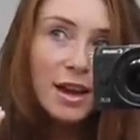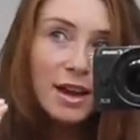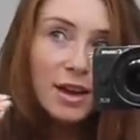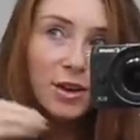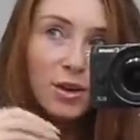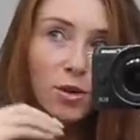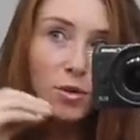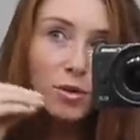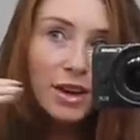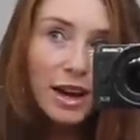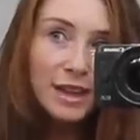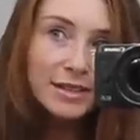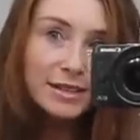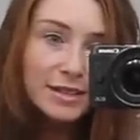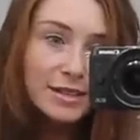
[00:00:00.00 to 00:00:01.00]
you know,
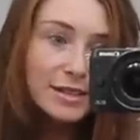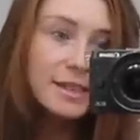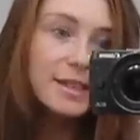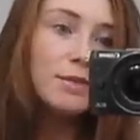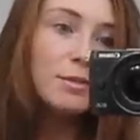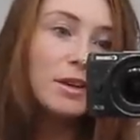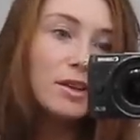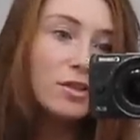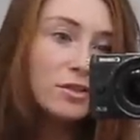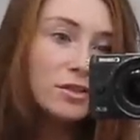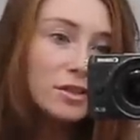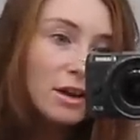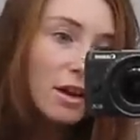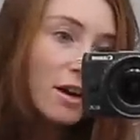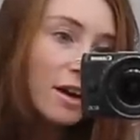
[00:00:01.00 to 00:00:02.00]
get to sleep at a
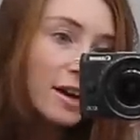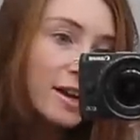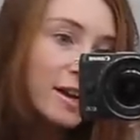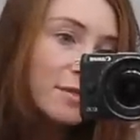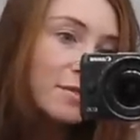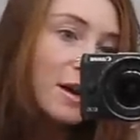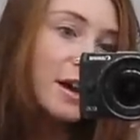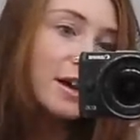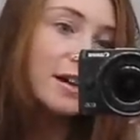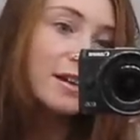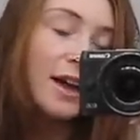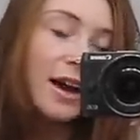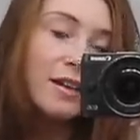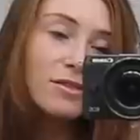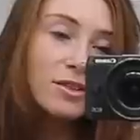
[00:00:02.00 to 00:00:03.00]
good time
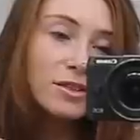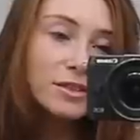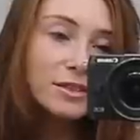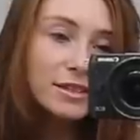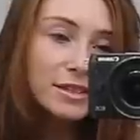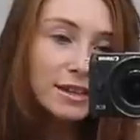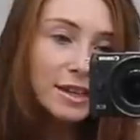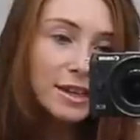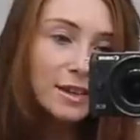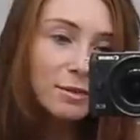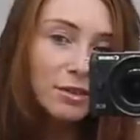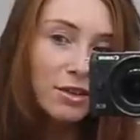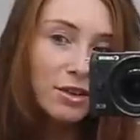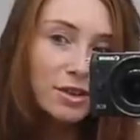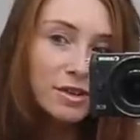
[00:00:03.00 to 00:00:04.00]
and have a good sleep
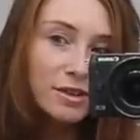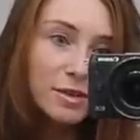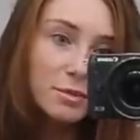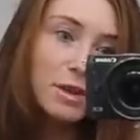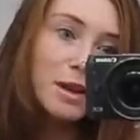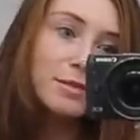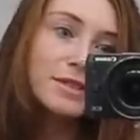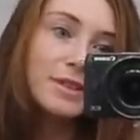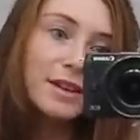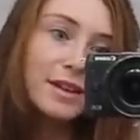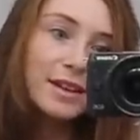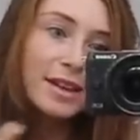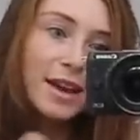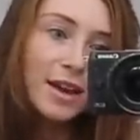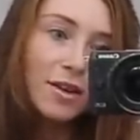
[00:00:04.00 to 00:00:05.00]
in order to be able to
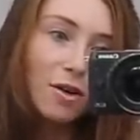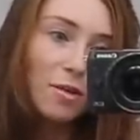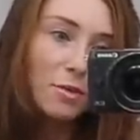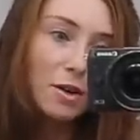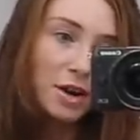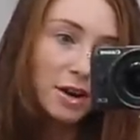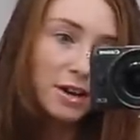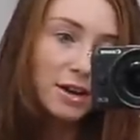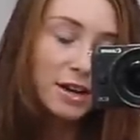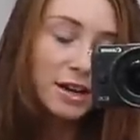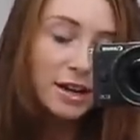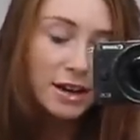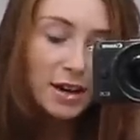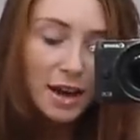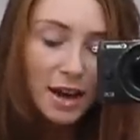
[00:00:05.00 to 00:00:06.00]
get up
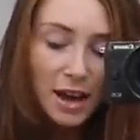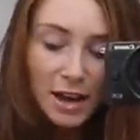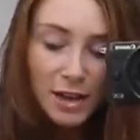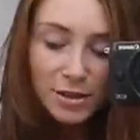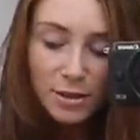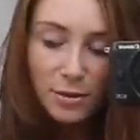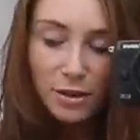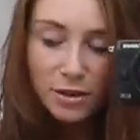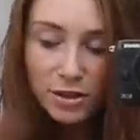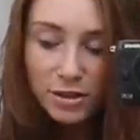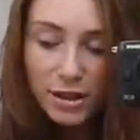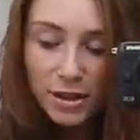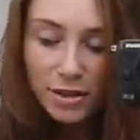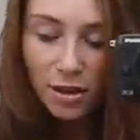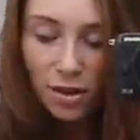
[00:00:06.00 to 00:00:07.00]
early. So I'm gonna just
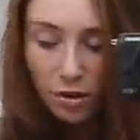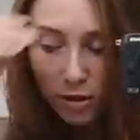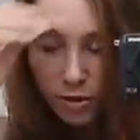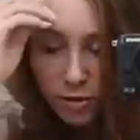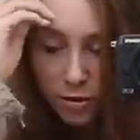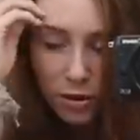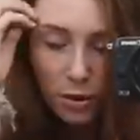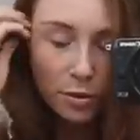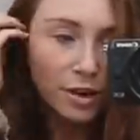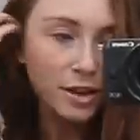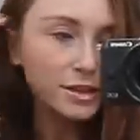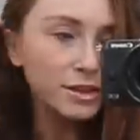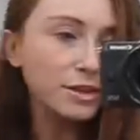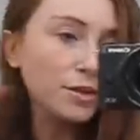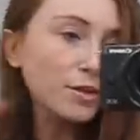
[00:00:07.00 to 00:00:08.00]
like talk you through what
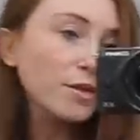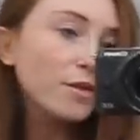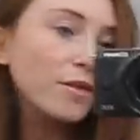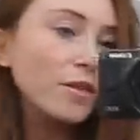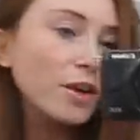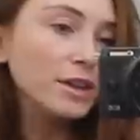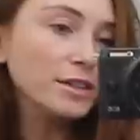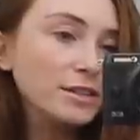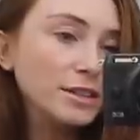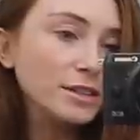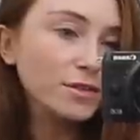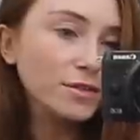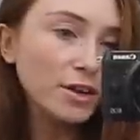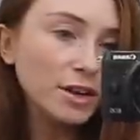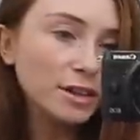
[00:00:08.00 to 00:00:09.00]
I do. First
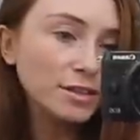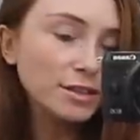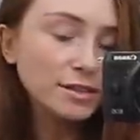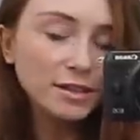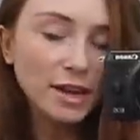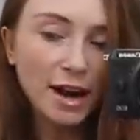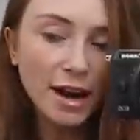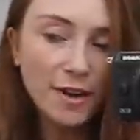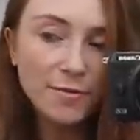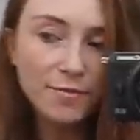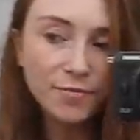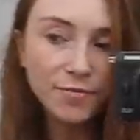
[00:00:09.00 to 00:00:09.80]
things first, I